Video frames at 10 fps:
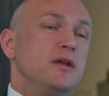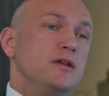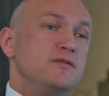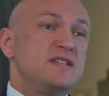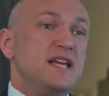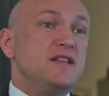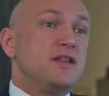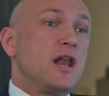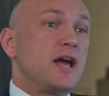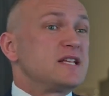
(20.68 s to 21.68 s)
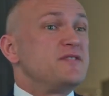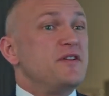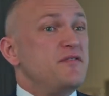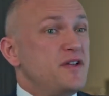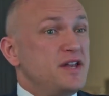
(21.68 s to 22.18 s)
You've seen the likes of
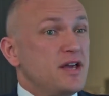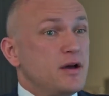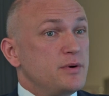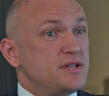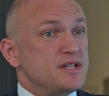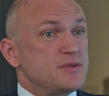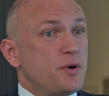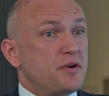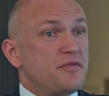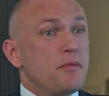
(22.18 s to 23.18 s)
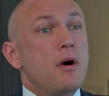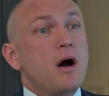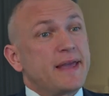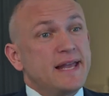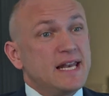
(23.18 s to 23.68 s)
Nvidia, which is one of the
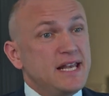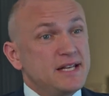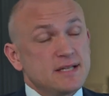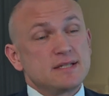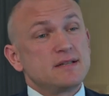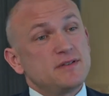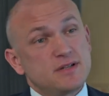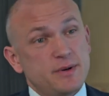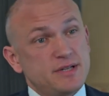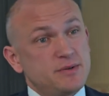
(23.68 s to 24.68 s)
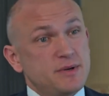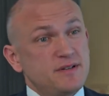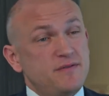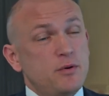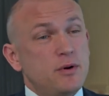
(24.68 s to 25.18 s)
market leaders for
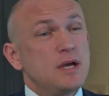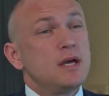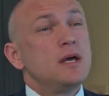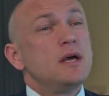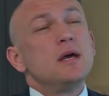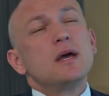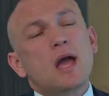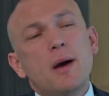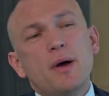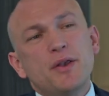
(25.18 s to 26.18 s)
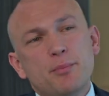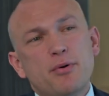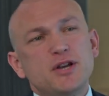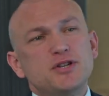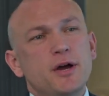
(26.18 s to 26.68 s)
2024, come under
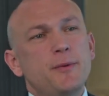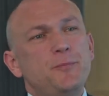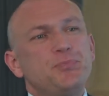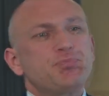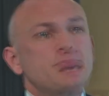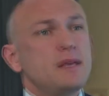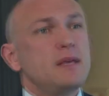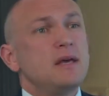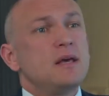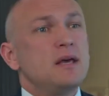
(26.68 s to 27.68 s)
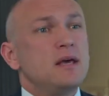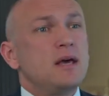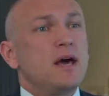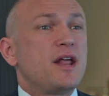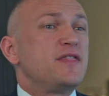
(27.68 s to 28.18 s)
pressure.
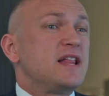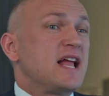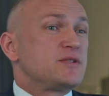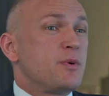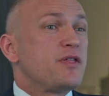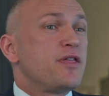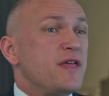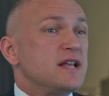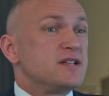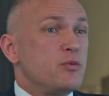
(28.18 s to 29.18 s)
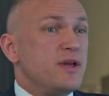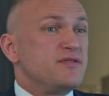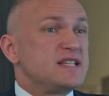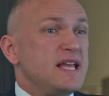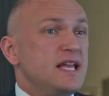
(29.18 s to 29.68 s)
And I think that's one of the things that
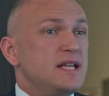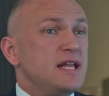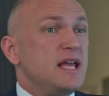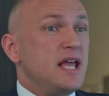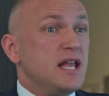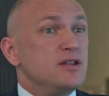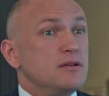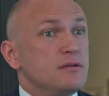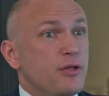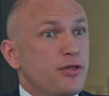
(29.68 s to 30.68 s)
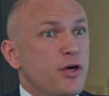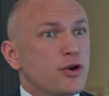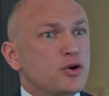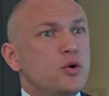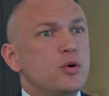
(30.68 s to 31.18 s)
we've seen in the
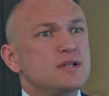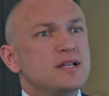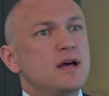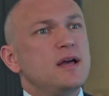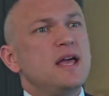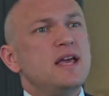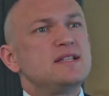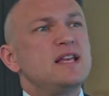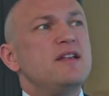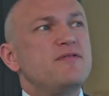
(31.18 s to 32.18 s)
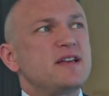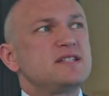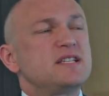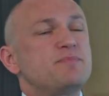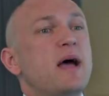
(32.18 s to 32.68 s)
third quarter is
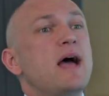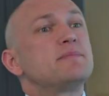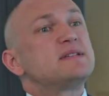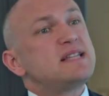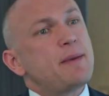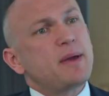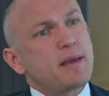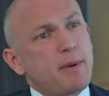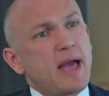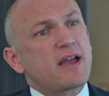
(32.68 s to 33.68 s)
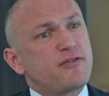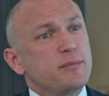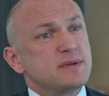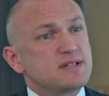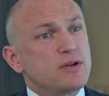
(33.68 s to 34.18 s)
investors perhaps stepping back
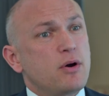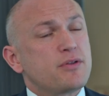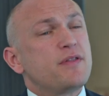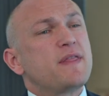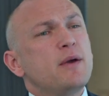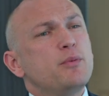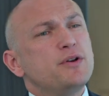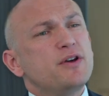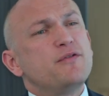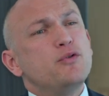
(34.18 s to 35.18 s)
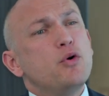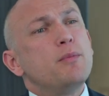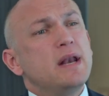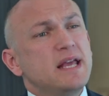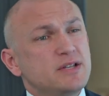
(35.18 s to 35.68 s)
from a stock that they would have
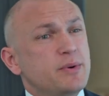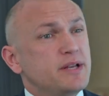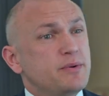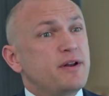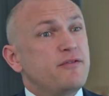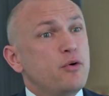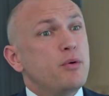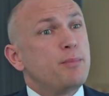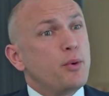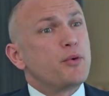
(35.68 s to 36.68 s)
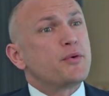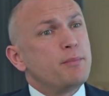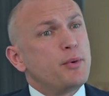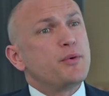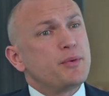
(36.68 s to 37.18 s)
normally in 2024 bought
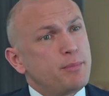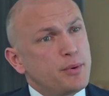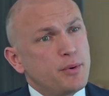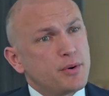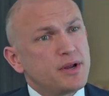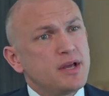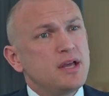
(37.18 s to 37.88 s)
and bought and bought.